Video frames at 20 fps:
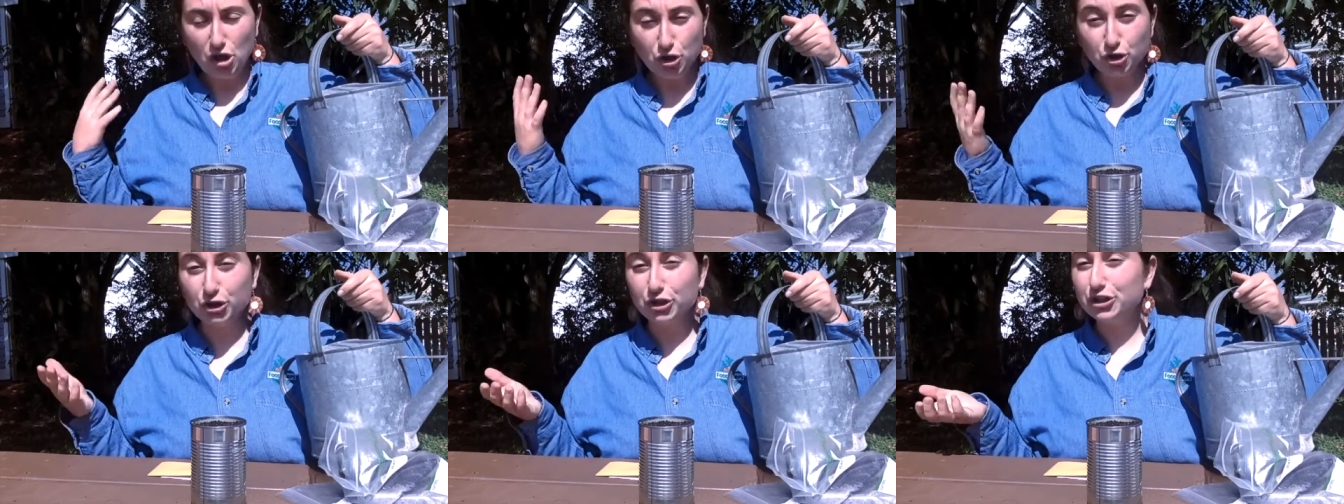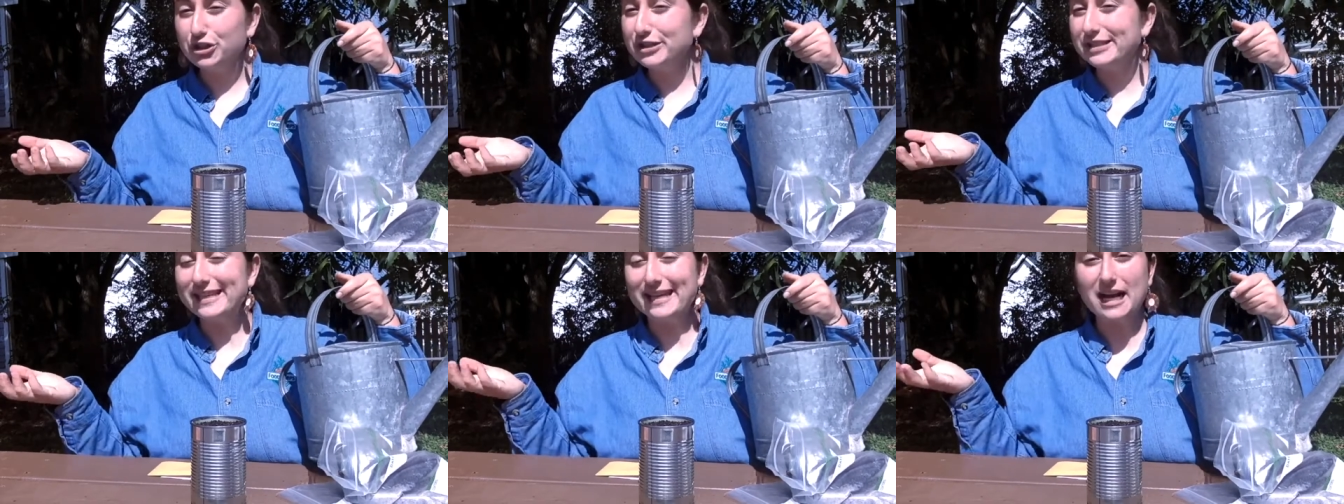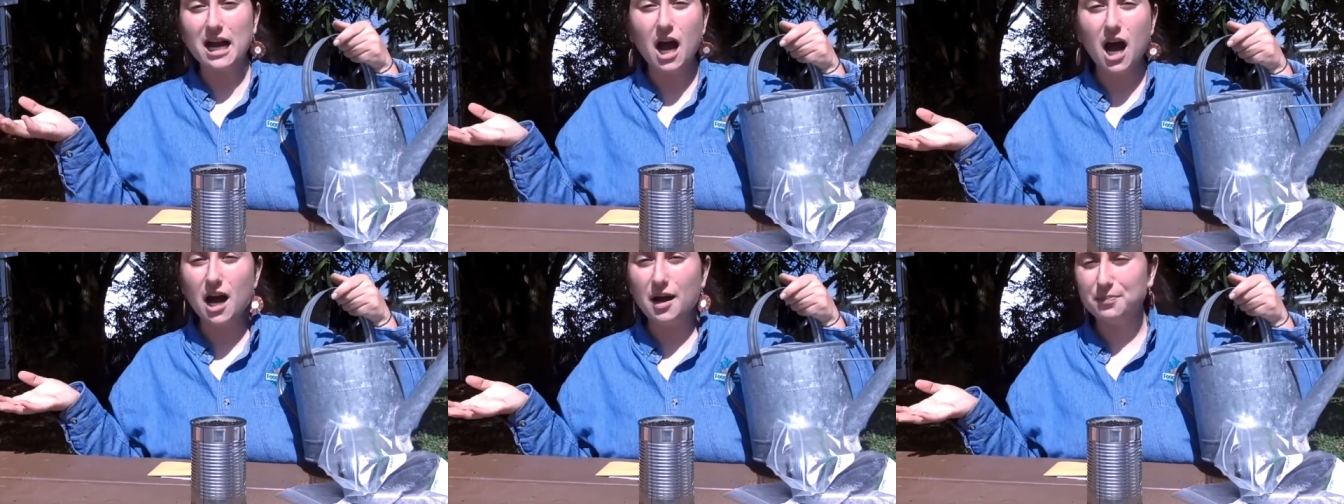you can use a
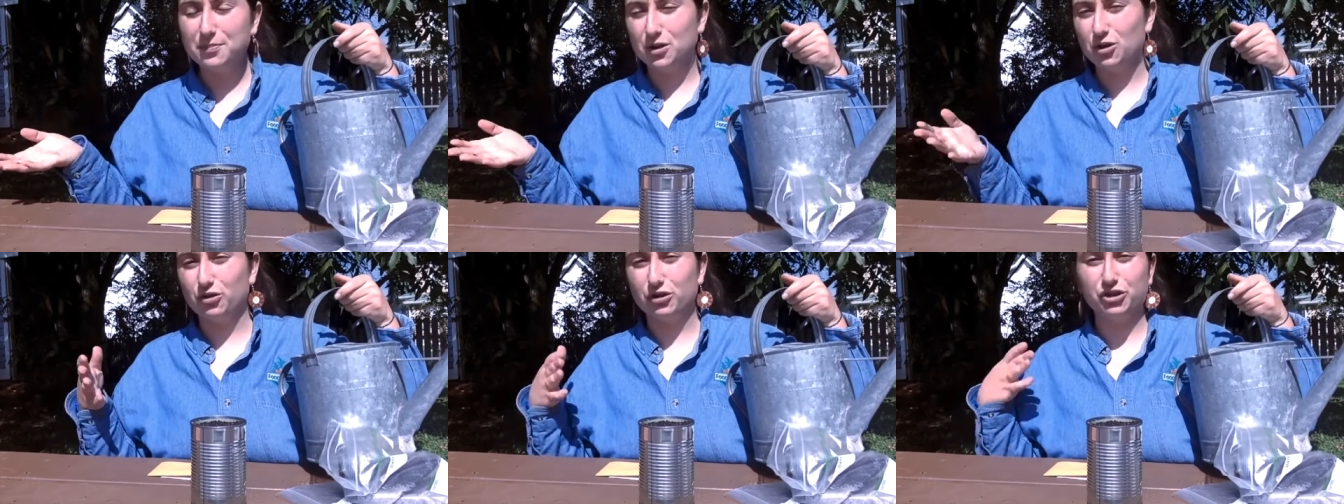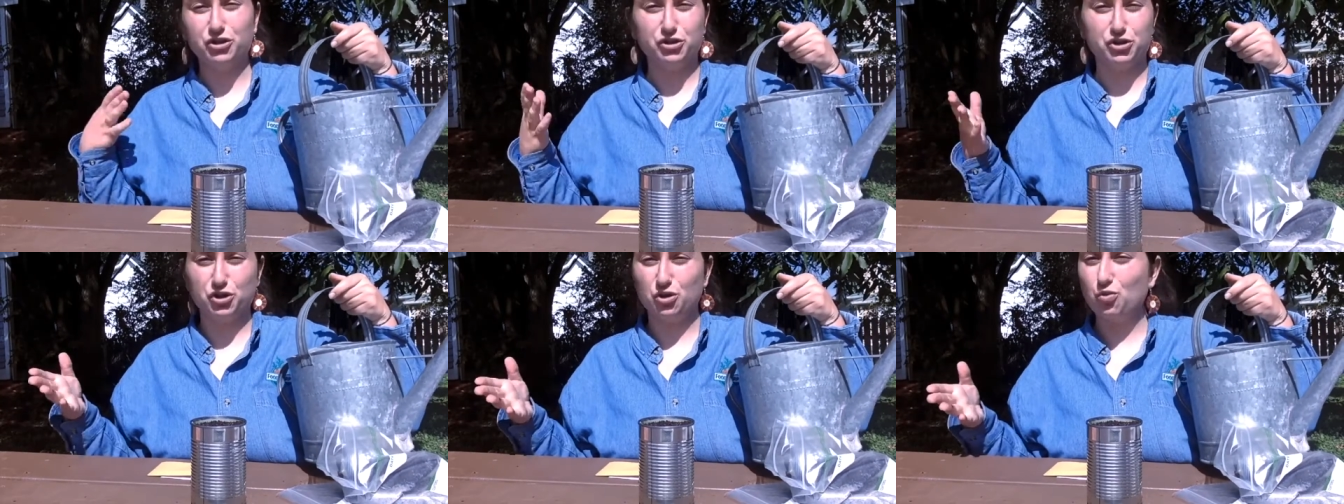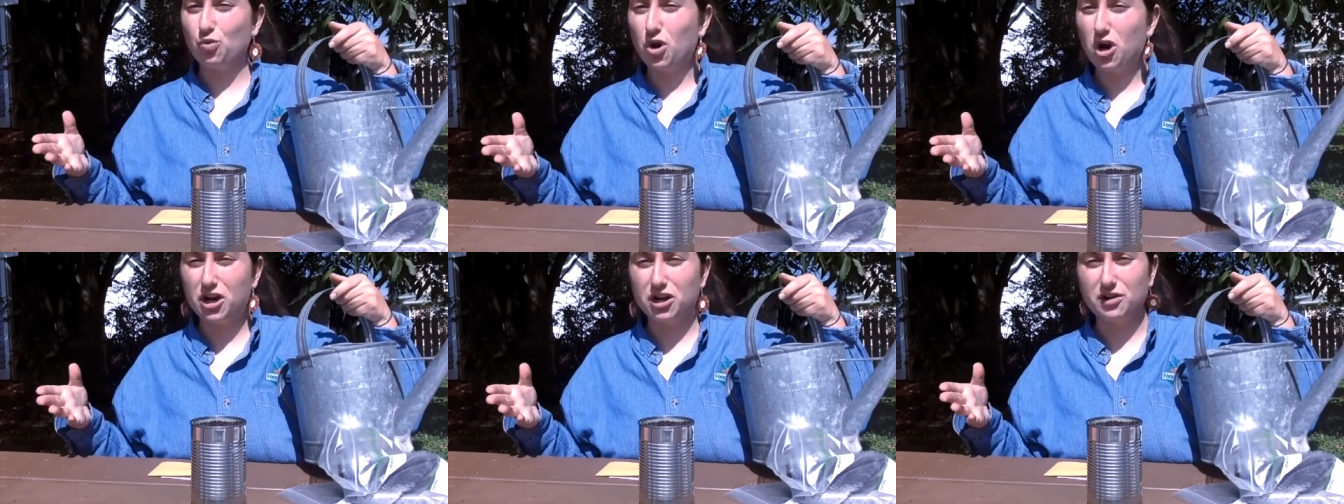cup, you can use your
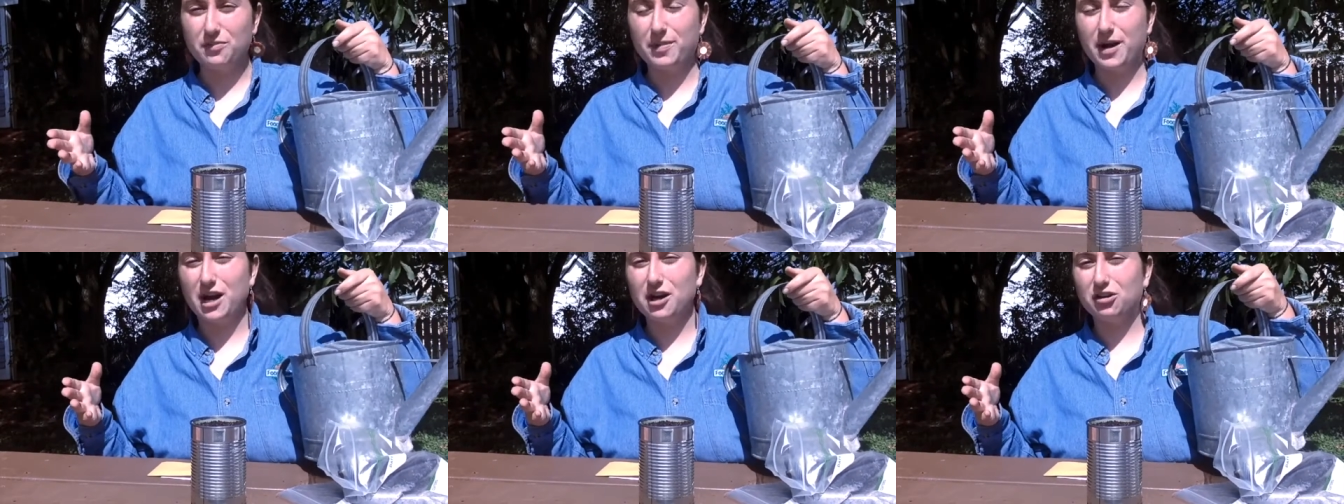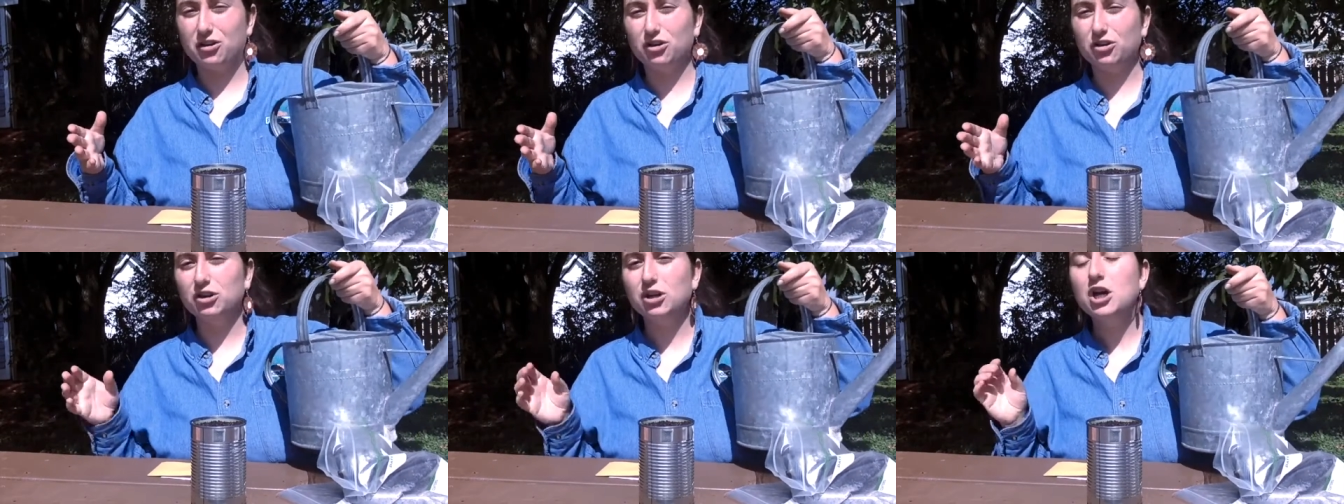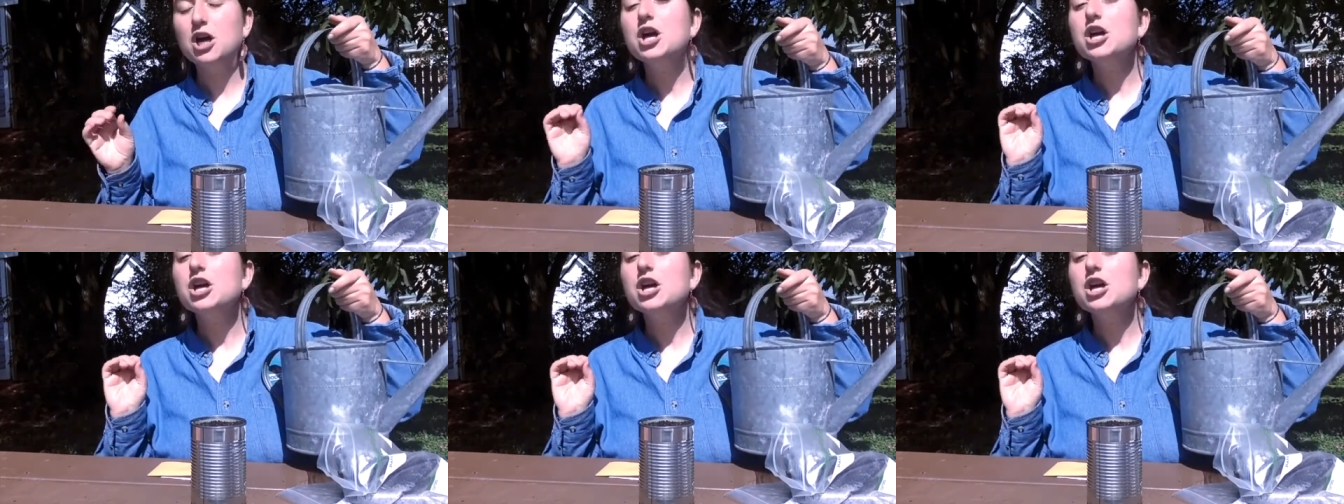water bottle.